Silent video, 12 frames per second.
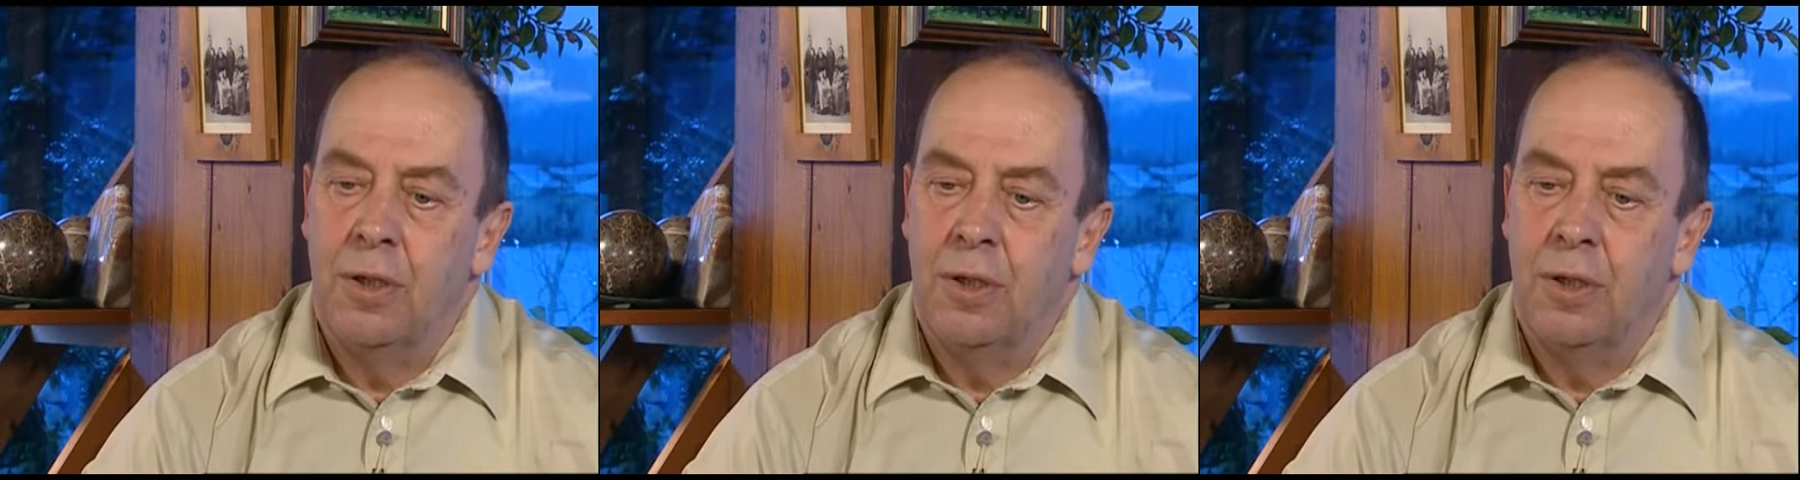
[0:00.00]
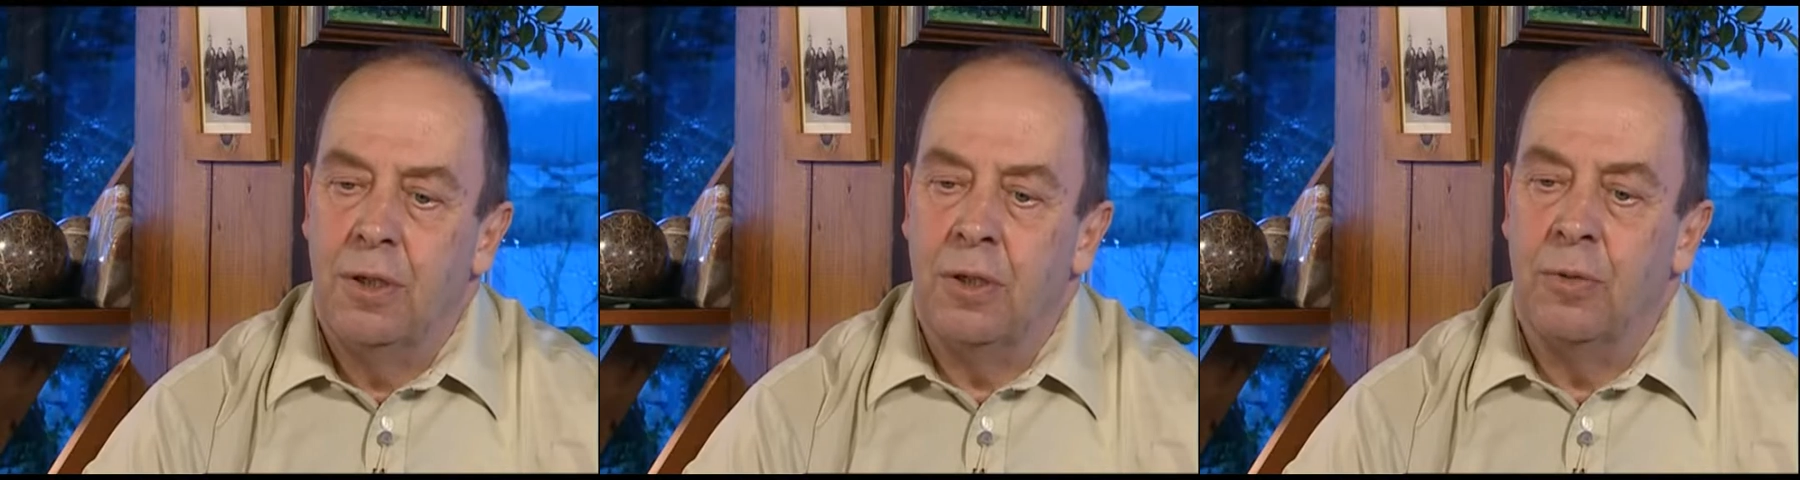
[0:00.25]

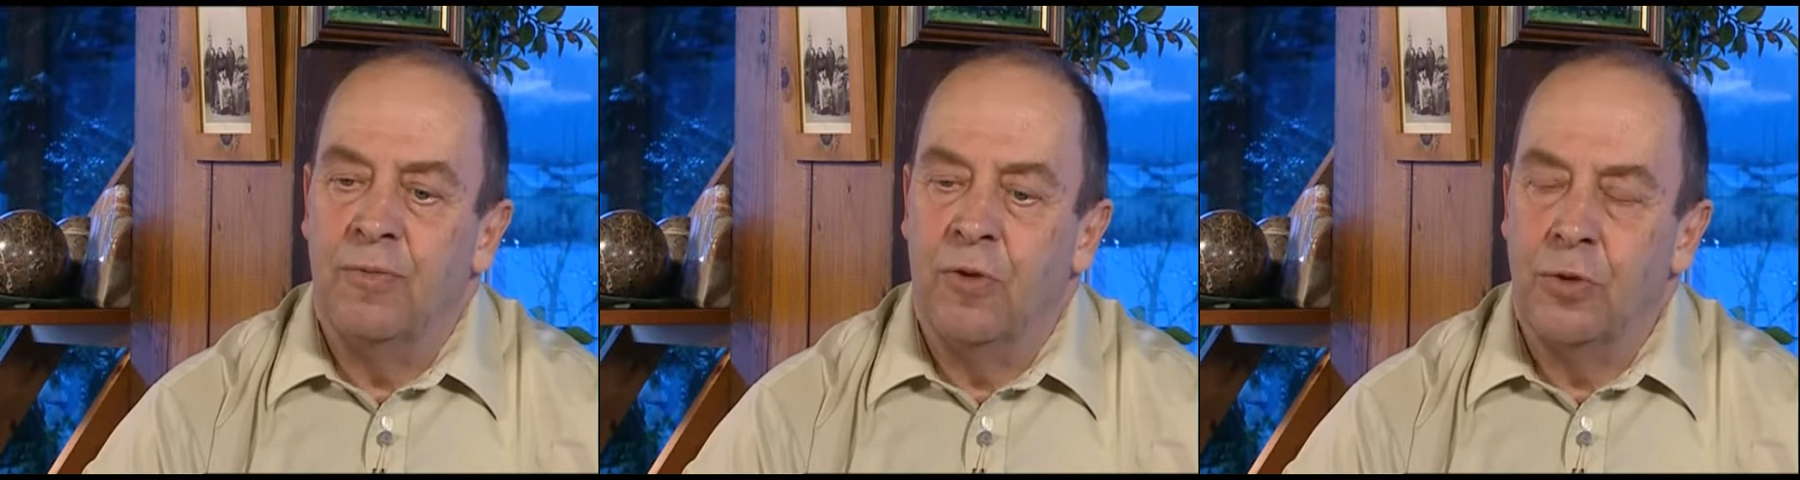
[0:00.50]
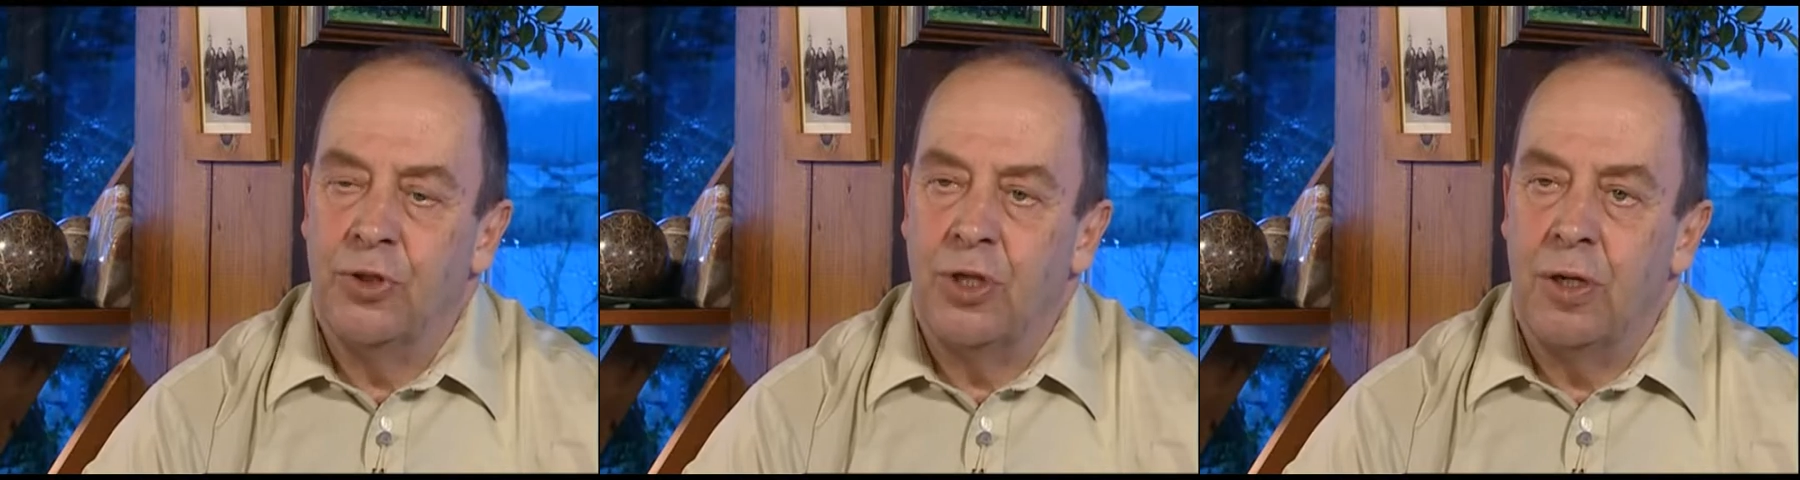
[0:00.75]
so that I
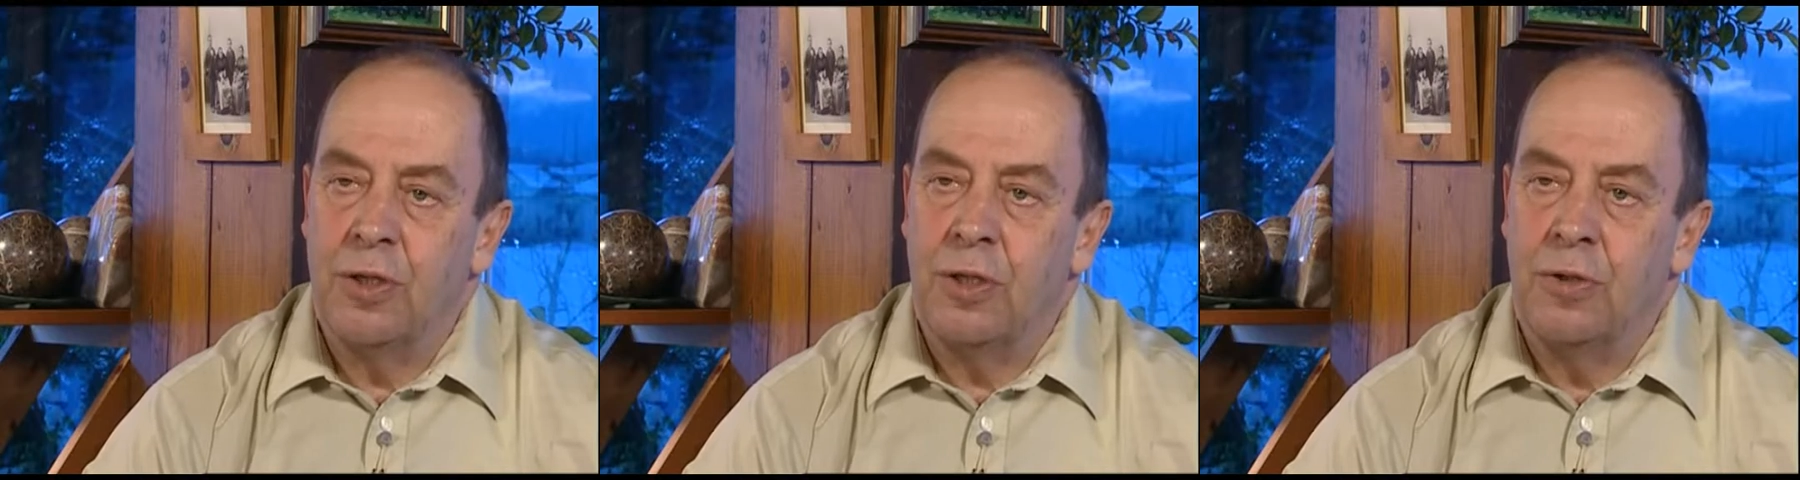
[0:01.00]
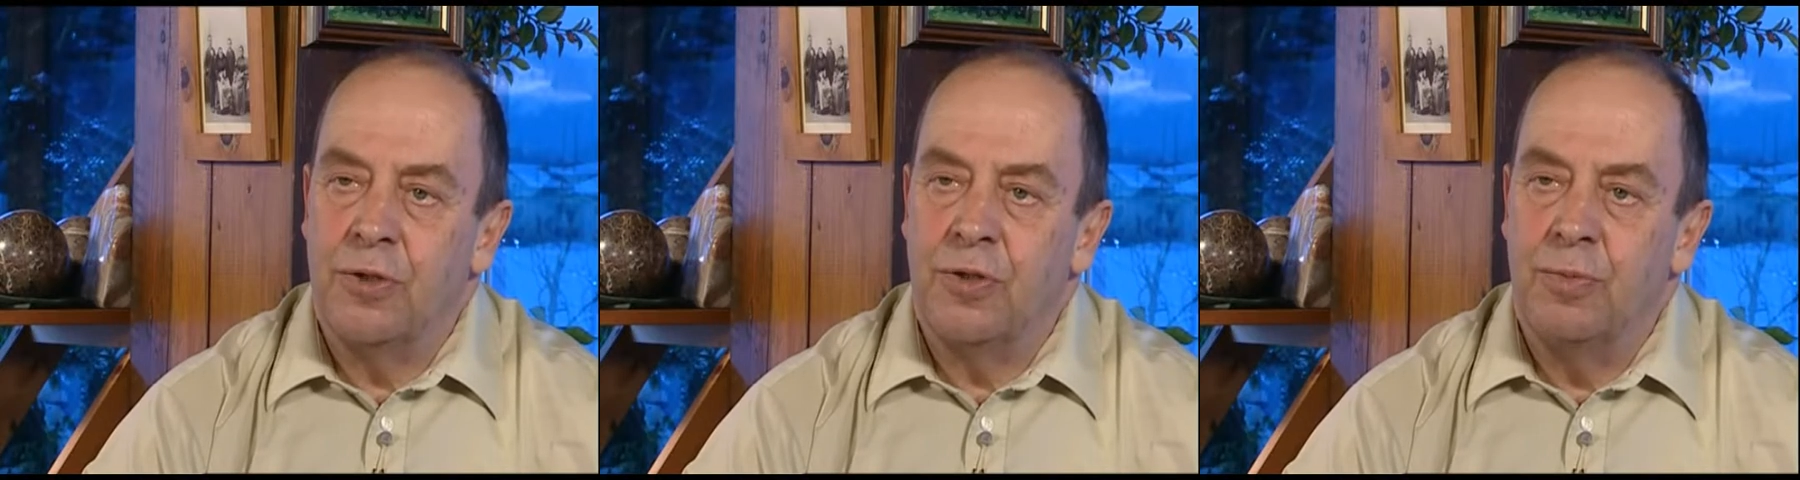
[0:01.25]
could
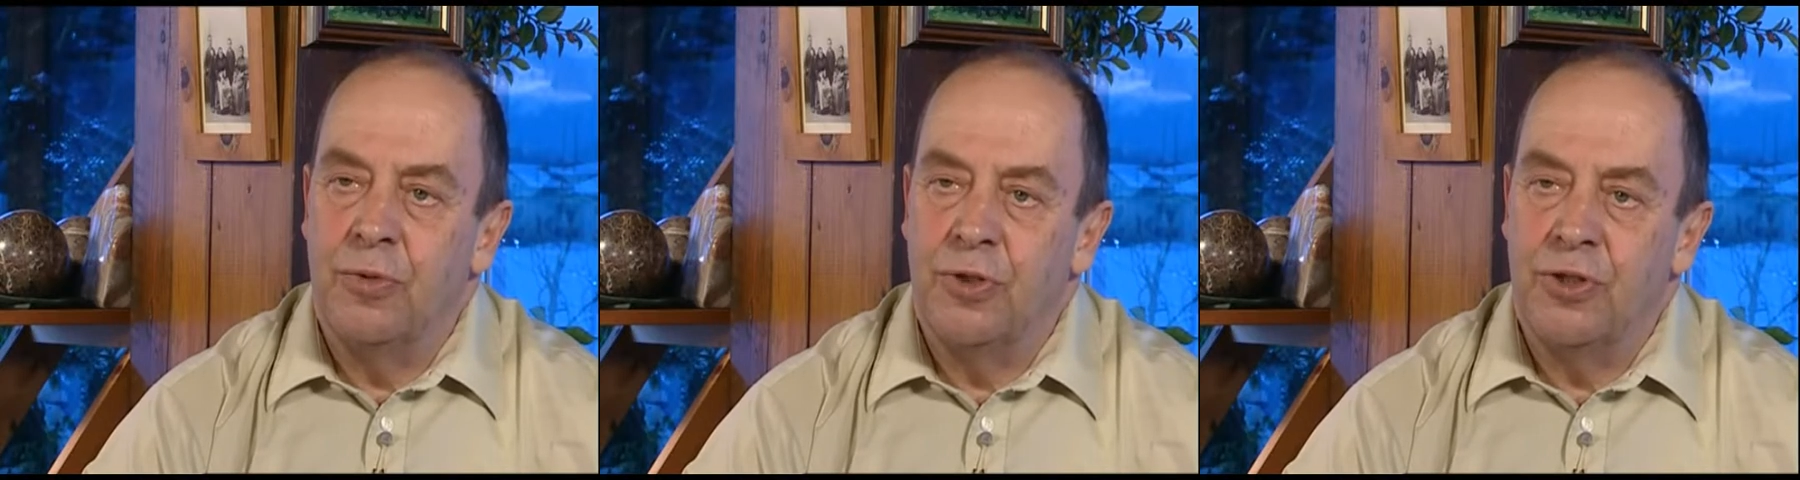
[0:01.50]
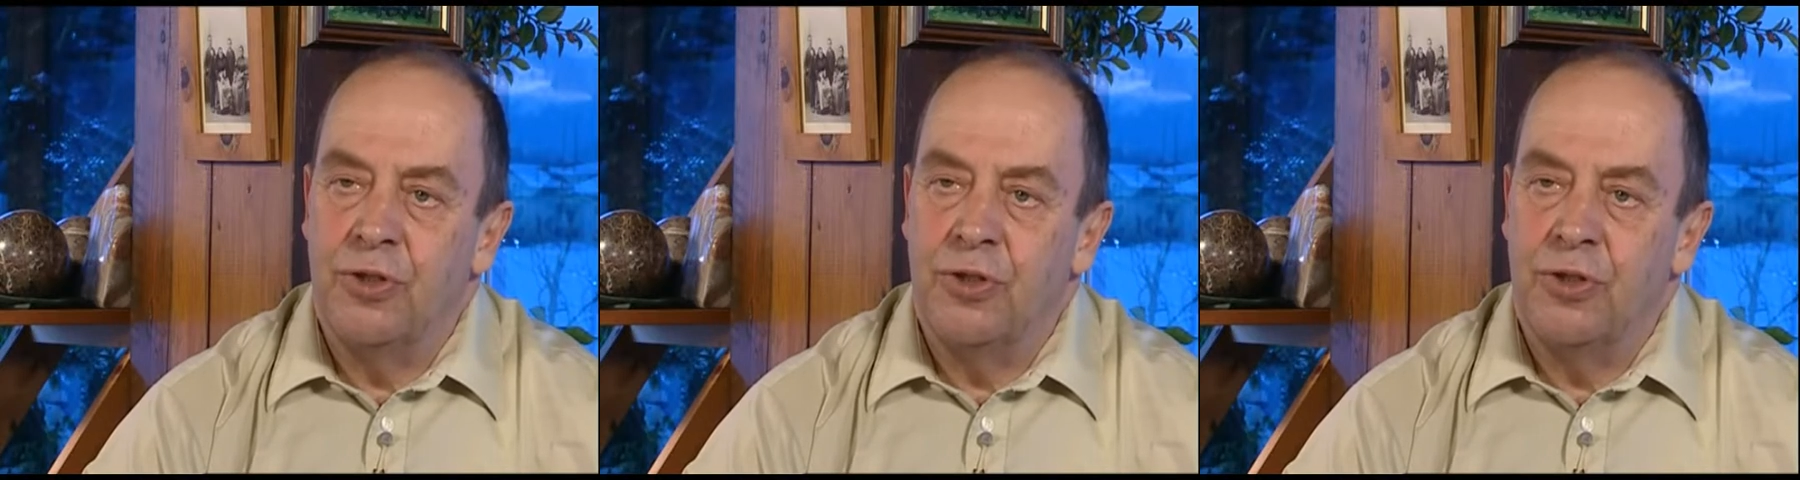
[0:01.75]
remove the pressure